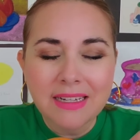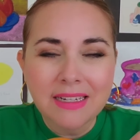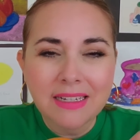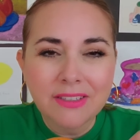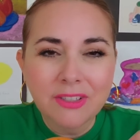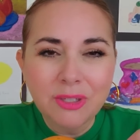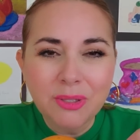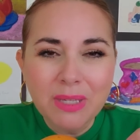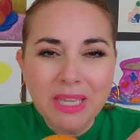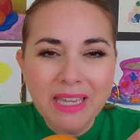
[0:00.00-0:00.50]

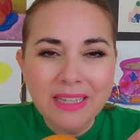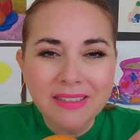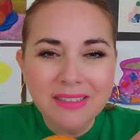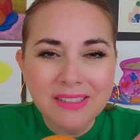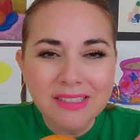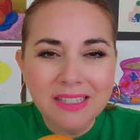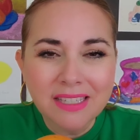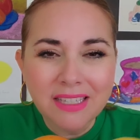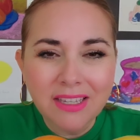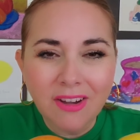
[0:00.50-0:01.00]
you can't
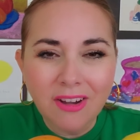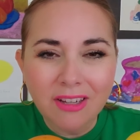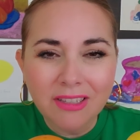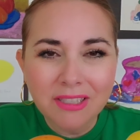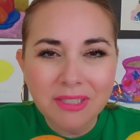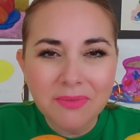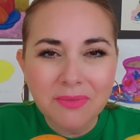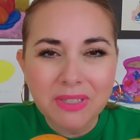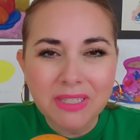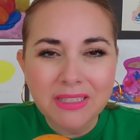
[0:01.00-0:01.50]
see all
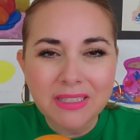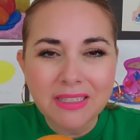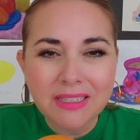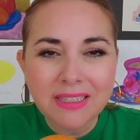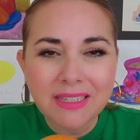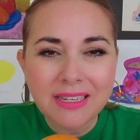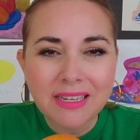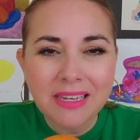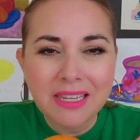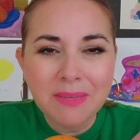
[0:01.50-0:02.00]
of it.
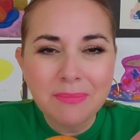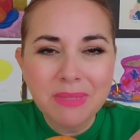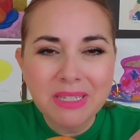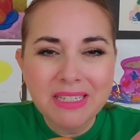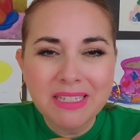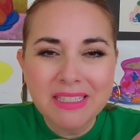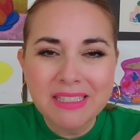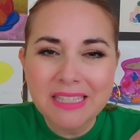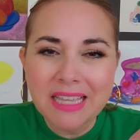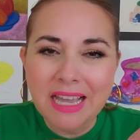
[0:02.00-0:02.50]
The lemon
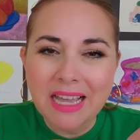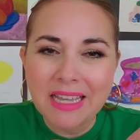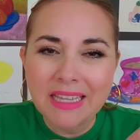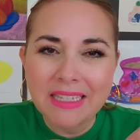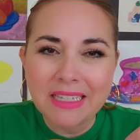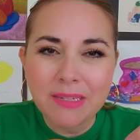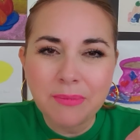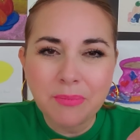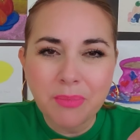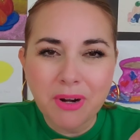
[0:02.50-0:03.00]
is
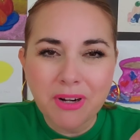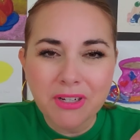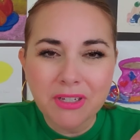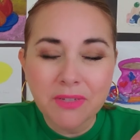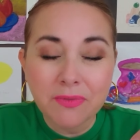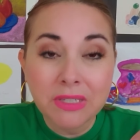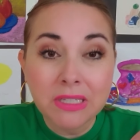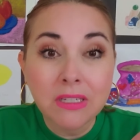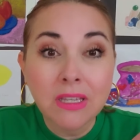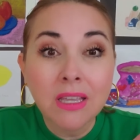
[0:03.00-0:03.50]
hiding part of
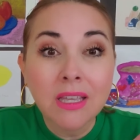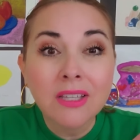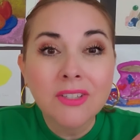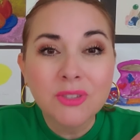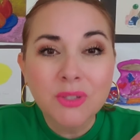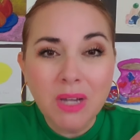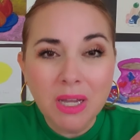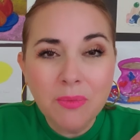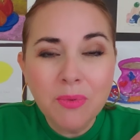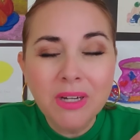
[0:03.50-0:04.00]
it.
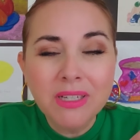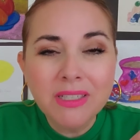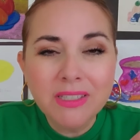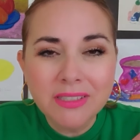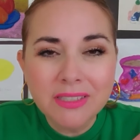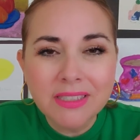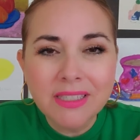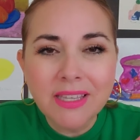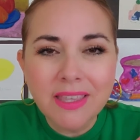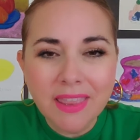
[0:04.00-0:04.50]
So I want to
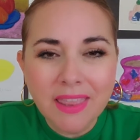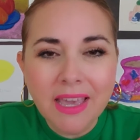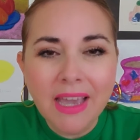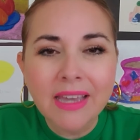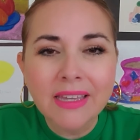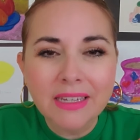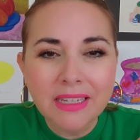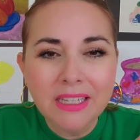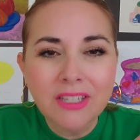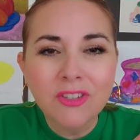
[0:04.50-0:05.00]
see
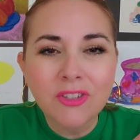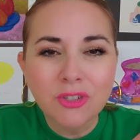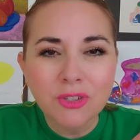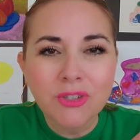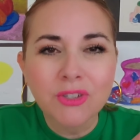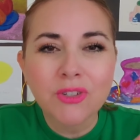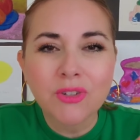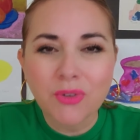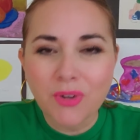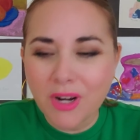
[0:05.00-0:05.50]
that in your
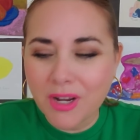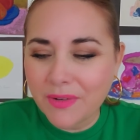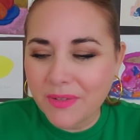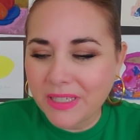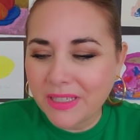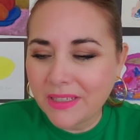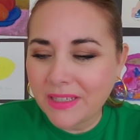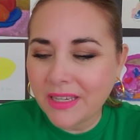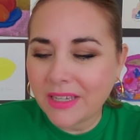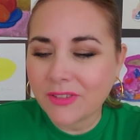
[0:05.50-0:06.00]

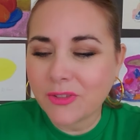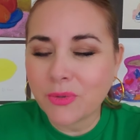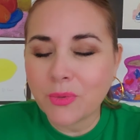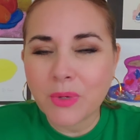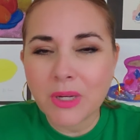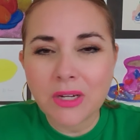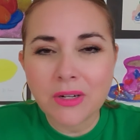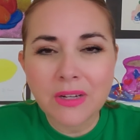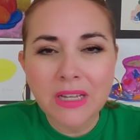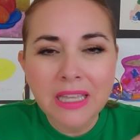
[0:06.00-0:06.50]
drawing as
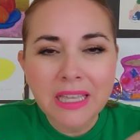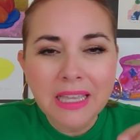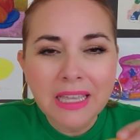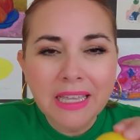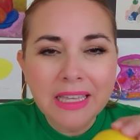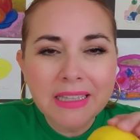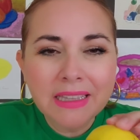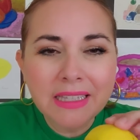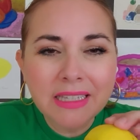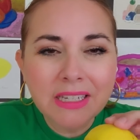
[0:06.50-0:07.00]
well.
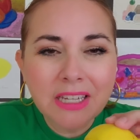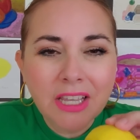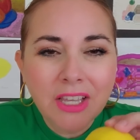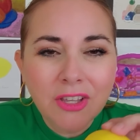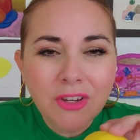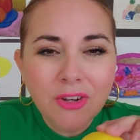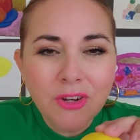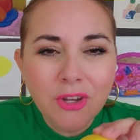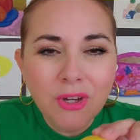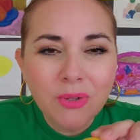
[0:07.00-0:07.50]
And then
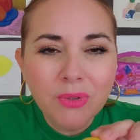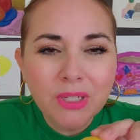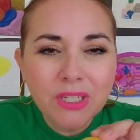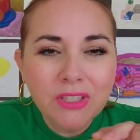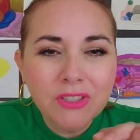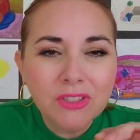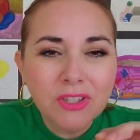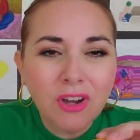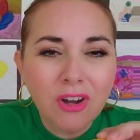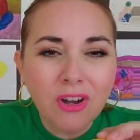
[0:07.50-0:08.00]

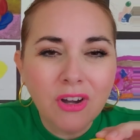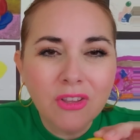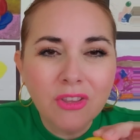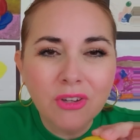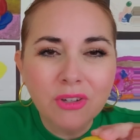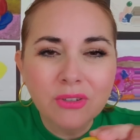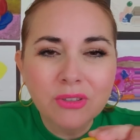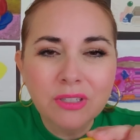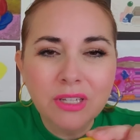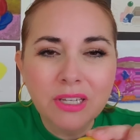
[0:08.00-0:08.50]
notice all
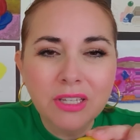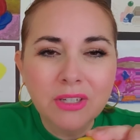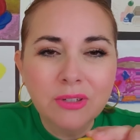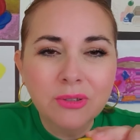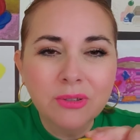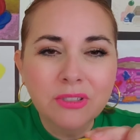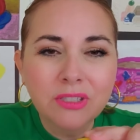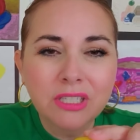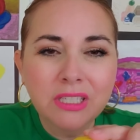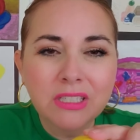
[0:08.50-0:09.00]
those
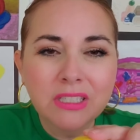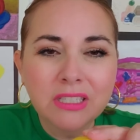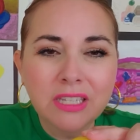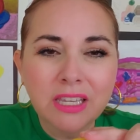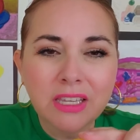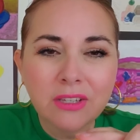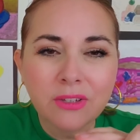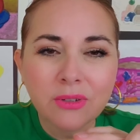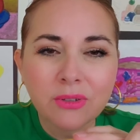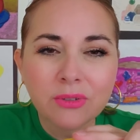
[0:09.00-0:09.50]
little
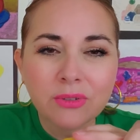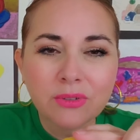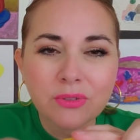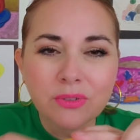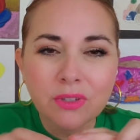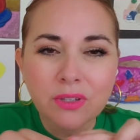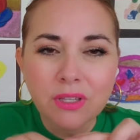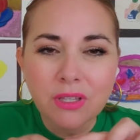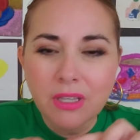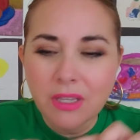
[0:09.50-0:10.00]
details,
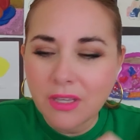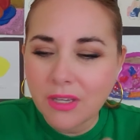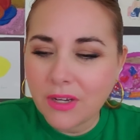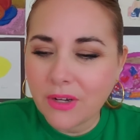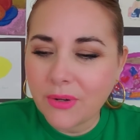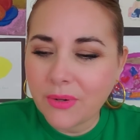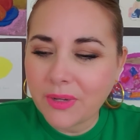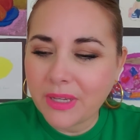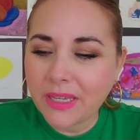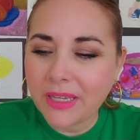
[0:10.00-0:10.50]

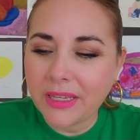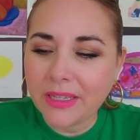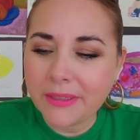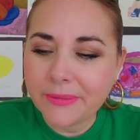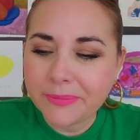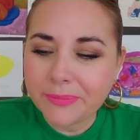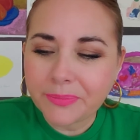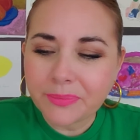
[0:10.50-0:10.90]
okay?